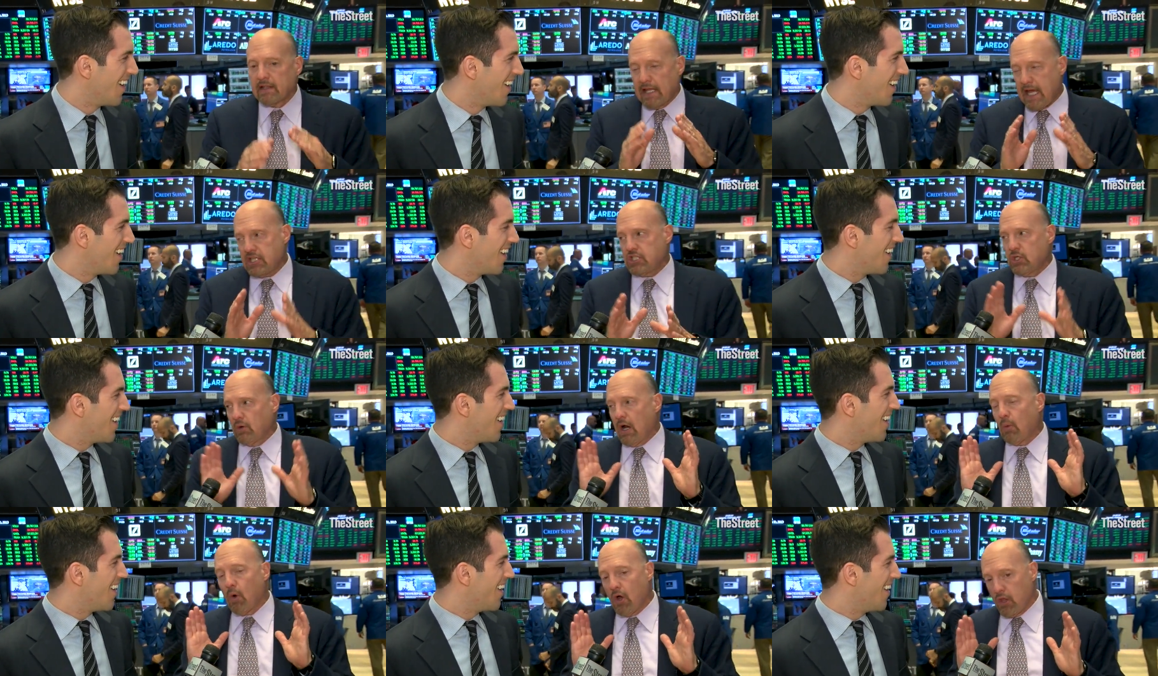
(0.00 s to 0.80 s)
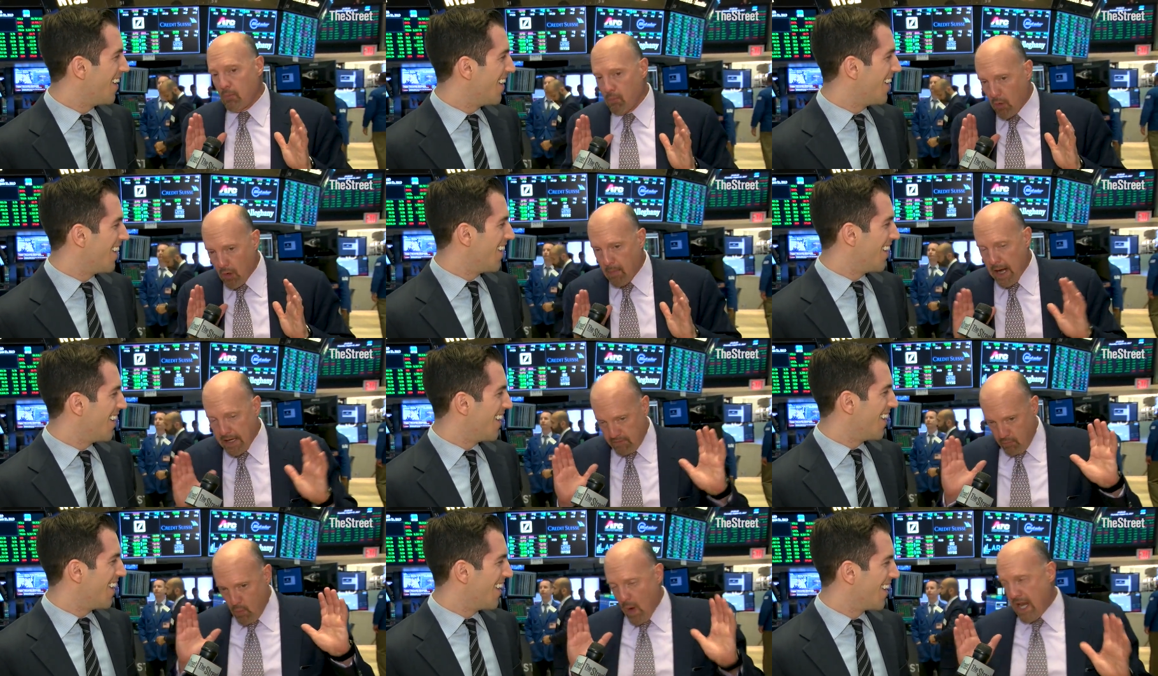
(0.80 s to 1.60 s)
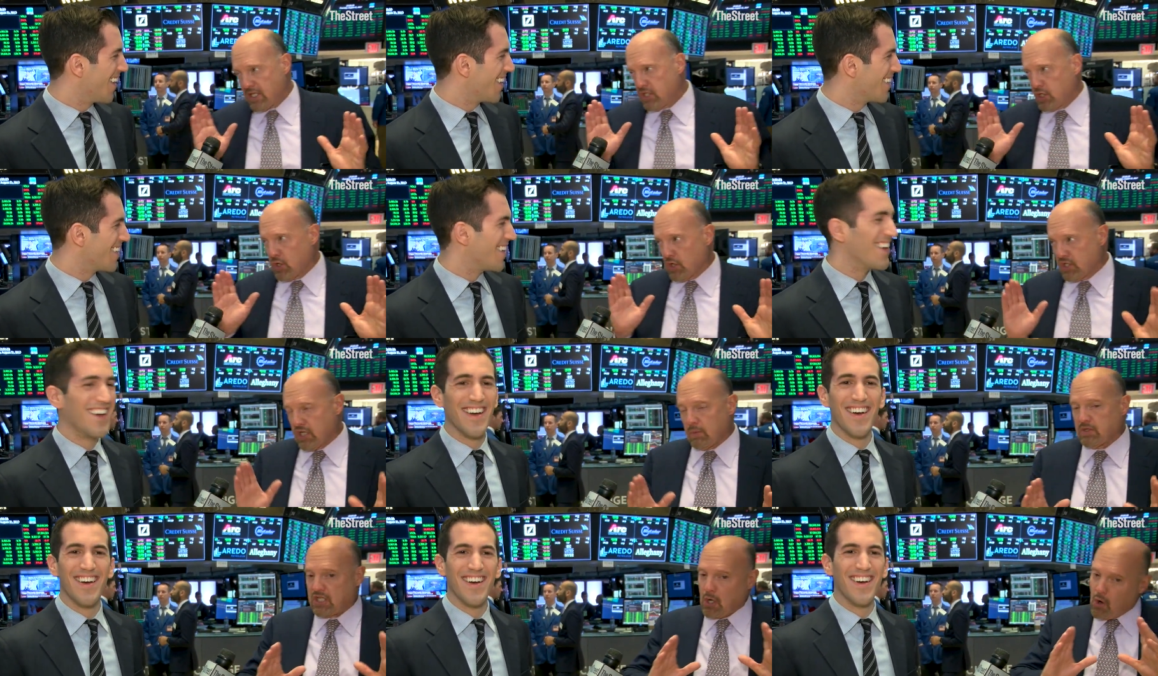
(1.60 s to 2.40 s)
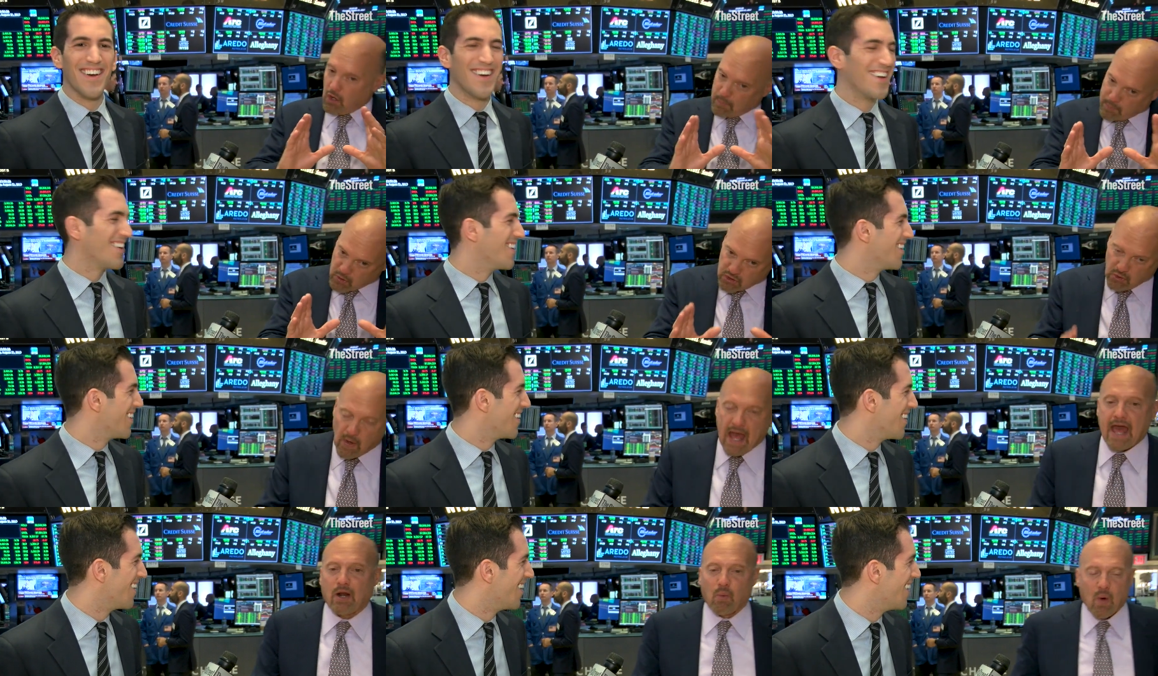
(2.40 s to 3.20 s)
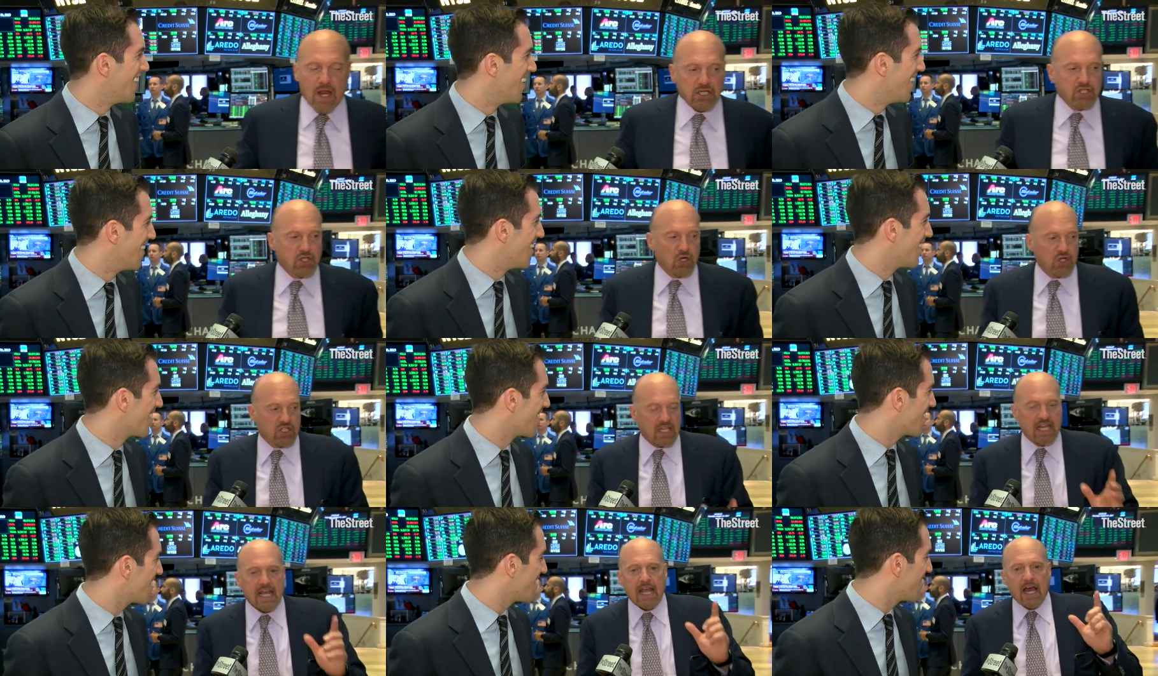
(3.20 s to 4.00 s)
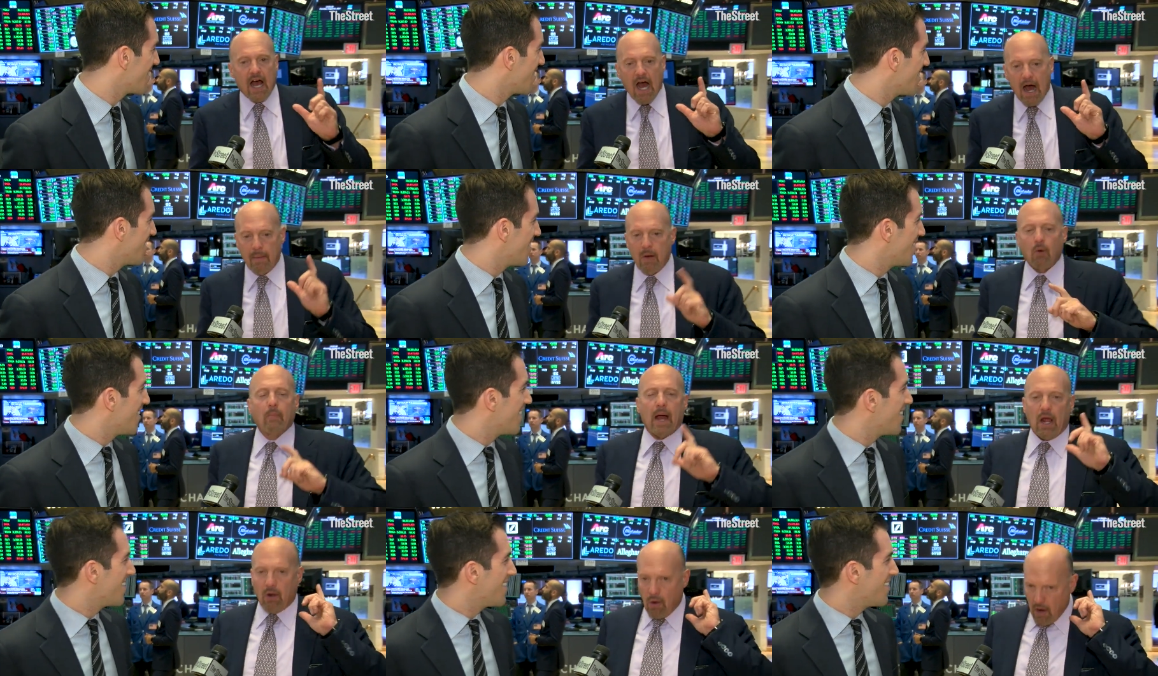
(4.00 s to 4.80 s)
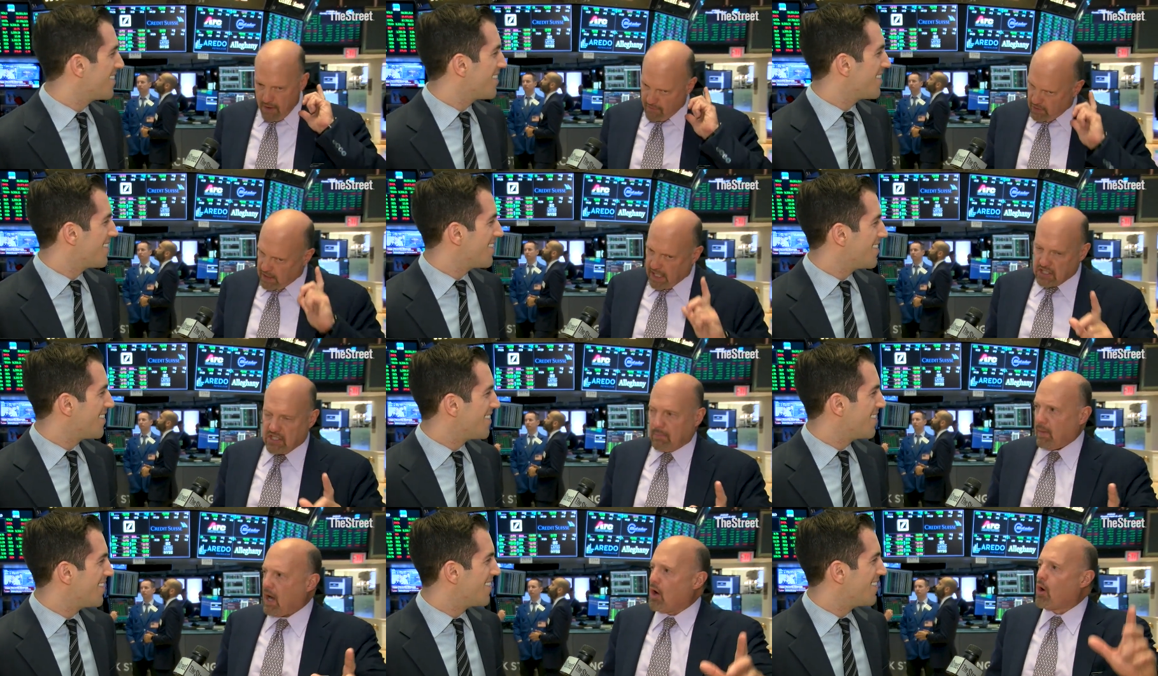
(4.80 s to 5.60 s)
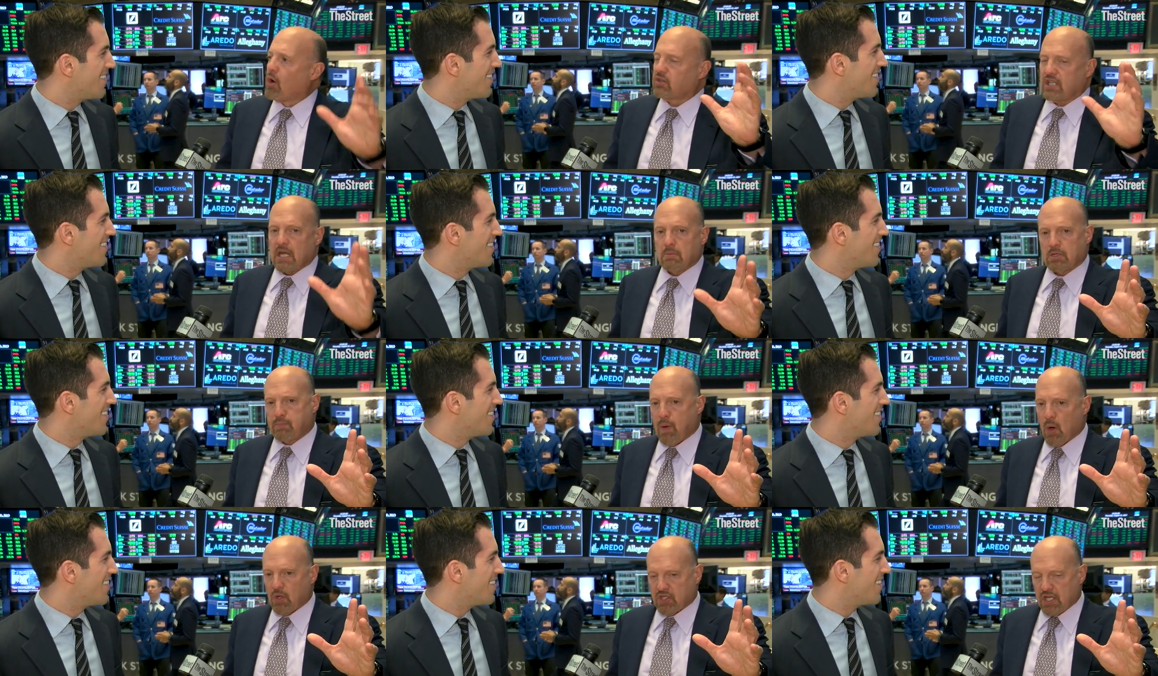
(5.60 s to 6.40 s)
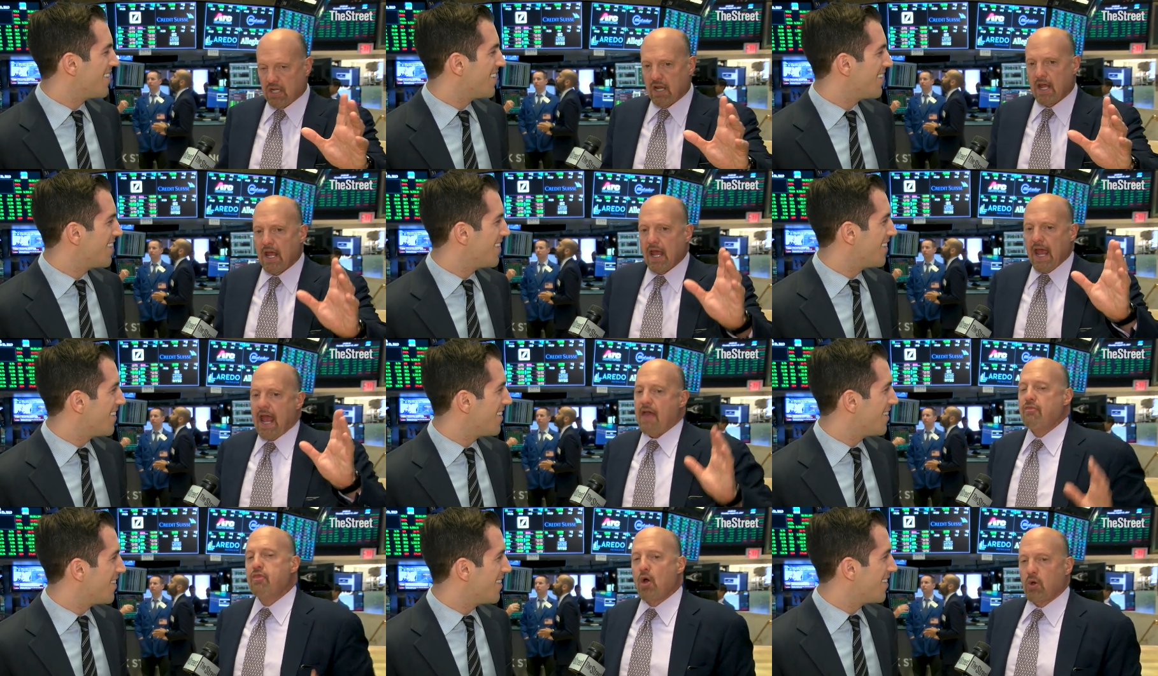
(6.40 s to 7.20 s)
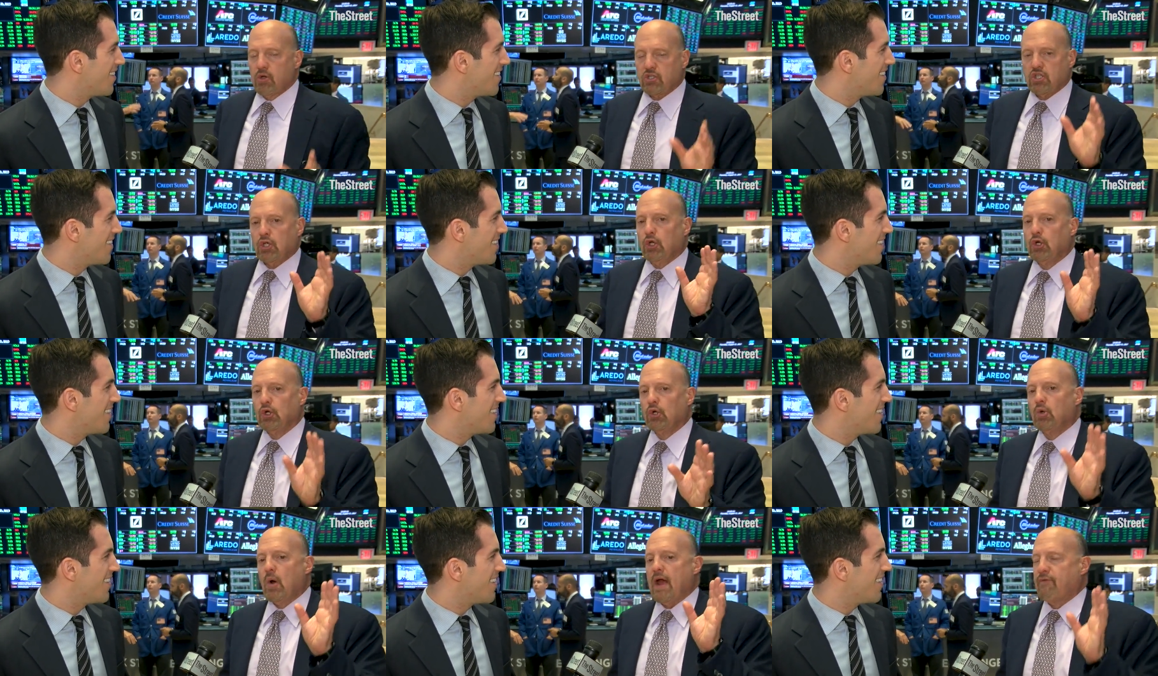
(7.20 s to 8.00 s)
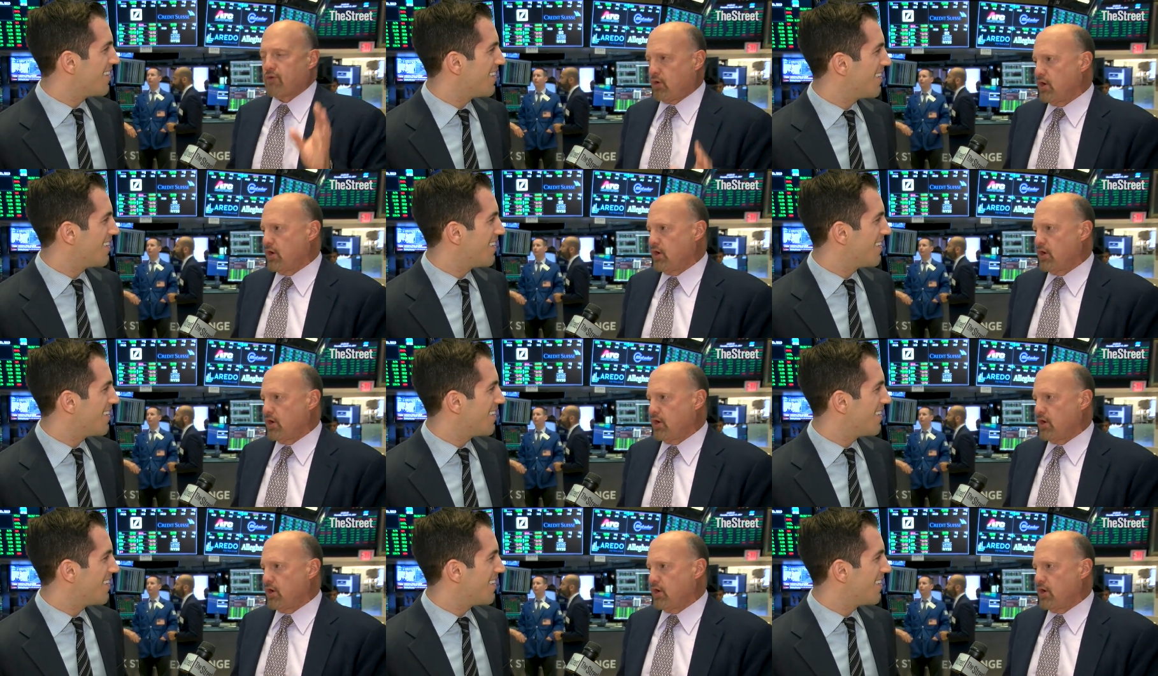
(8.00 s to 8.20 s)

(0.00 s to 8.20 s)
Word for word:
Speaker 1: Last year, I wore, wore my Wentz jersey. He was the only person who had a Wentz jersey. Uh, my, like I said, my whole team is posted, and those who have